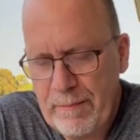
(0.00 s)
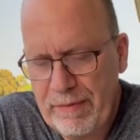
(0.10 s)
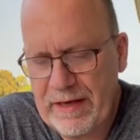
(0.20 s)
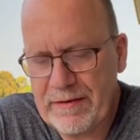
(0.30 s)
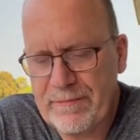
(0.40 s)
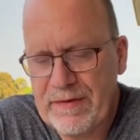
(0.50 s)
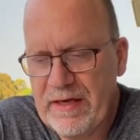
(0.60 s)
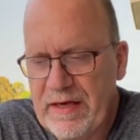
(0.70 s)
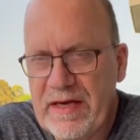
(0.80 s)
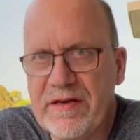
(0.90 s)
But
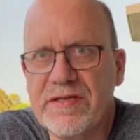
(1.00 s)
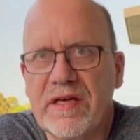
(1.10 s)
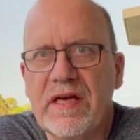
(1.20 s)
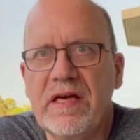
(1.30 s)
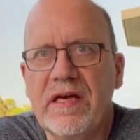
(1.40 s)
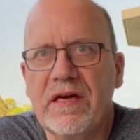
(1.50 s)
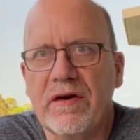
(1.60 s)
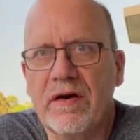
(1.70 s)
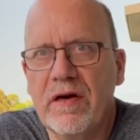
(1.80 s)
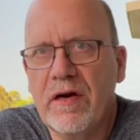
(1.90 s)
here's the key
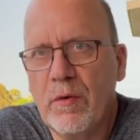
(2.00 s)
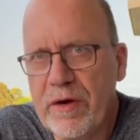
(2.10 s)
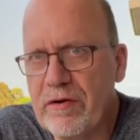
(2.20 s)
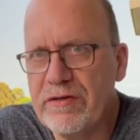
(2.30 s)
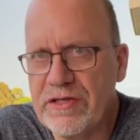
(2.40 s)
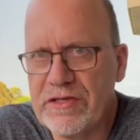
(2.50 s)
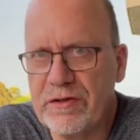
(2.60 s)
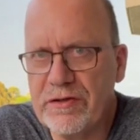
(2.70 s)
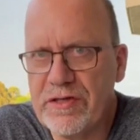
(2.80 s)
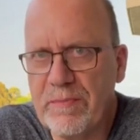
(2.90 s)
here we don't just
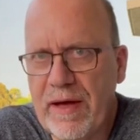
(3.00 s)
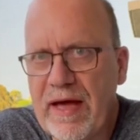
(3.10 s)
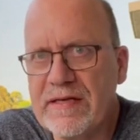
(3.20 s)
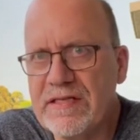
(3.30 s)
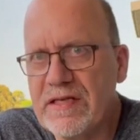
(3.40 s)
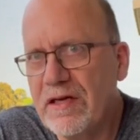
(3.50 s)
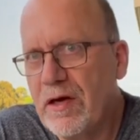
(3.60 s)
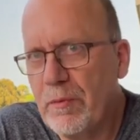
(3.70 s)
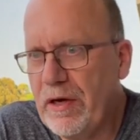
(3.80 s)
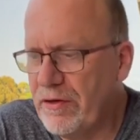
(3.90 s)
look to the past,
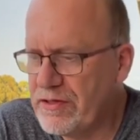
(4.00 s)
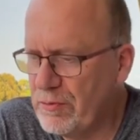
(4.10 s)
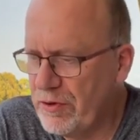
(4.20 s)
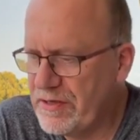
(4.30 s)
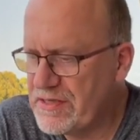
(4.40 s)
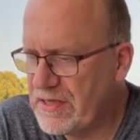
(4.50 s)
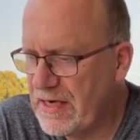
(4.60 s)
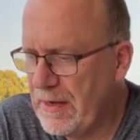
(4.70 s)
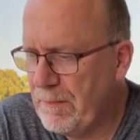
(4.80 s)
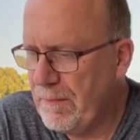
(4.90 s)
we look to what is to
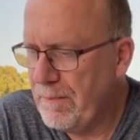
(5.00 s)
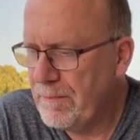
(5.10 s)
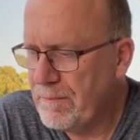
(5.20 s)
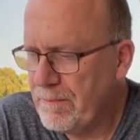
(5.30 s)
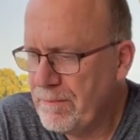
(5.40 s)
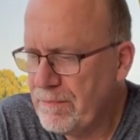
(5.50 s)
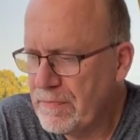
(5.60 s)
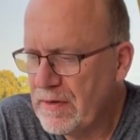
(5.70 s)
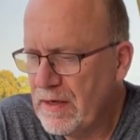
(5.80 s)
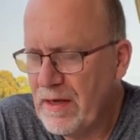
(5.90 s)
come.
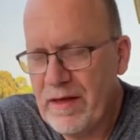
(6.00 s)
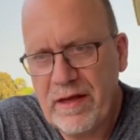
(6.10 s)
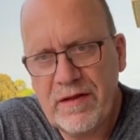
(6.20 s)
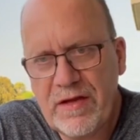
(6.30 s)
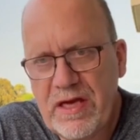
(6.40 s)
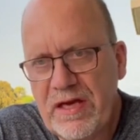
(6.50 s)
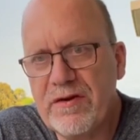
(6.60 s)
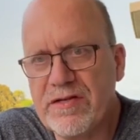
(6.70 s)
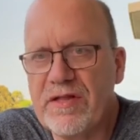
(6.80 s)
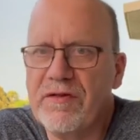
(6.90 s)
The
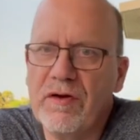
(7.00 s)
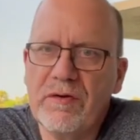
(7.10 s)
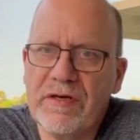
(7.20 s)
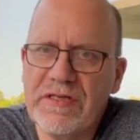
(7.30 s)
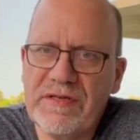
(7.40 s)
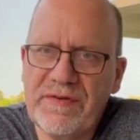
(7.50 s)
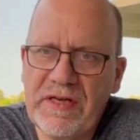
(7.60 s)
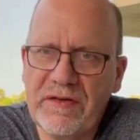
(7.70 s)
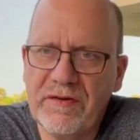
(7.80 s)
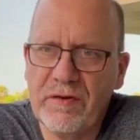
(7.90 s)
years that the locusts have
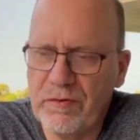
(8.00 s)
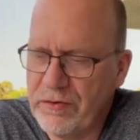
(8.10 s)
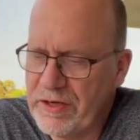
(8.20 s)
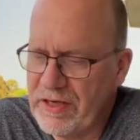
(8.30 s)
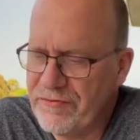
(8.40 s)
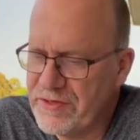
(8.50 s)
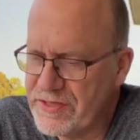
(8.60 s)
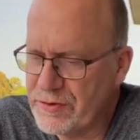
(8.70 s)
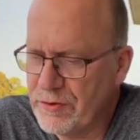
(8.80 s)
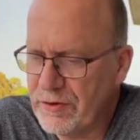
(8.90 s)
eaten, the Lord can
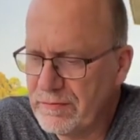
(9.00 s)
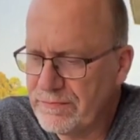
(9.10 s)
restore.